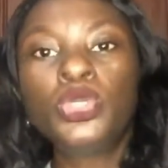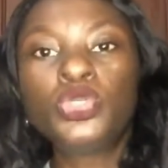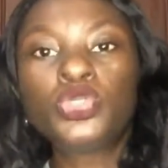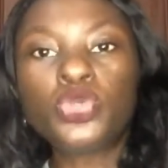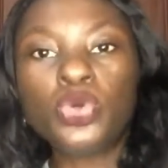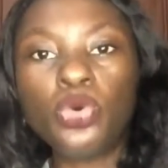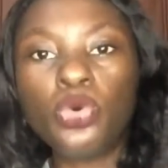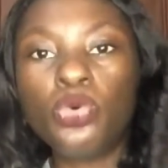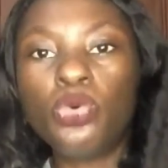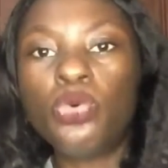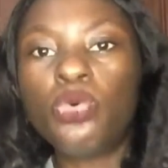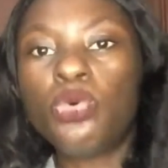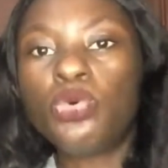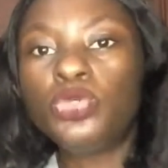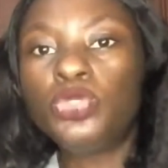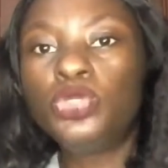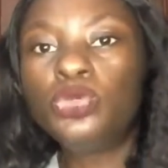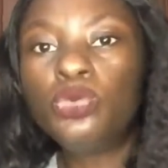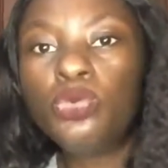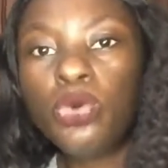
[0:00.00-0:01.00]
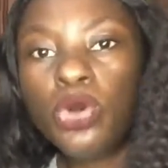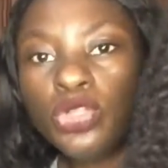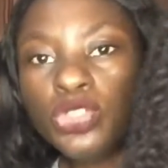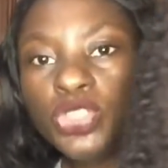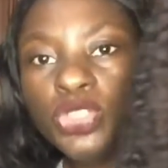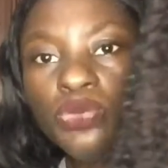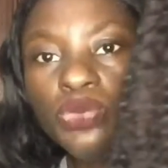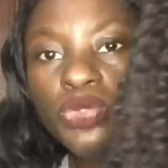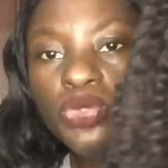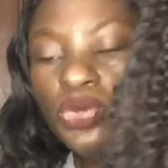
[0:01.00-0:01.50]
So
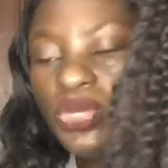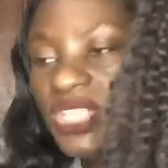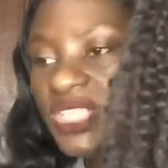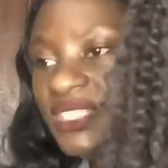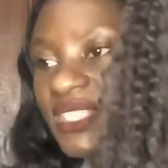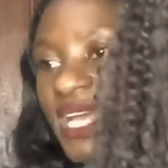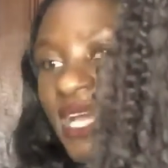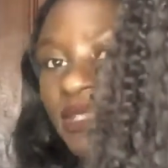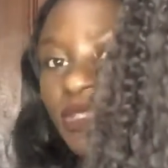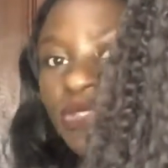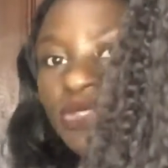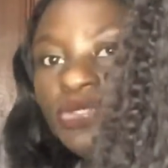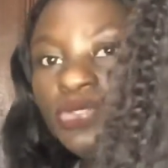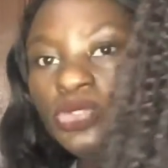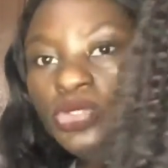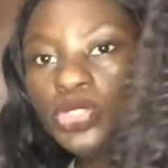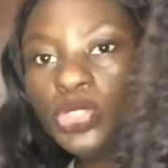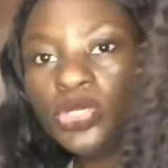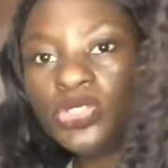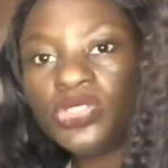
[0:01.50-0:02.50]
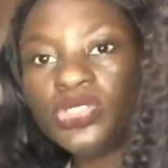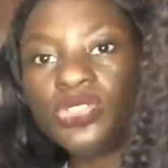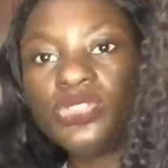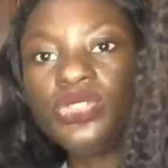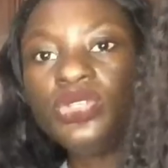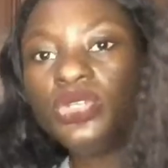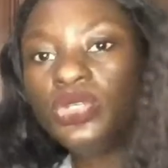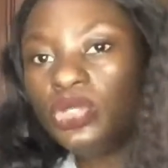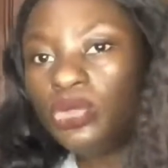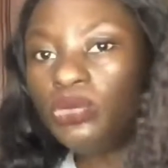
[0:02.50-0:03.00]
what you do is that you just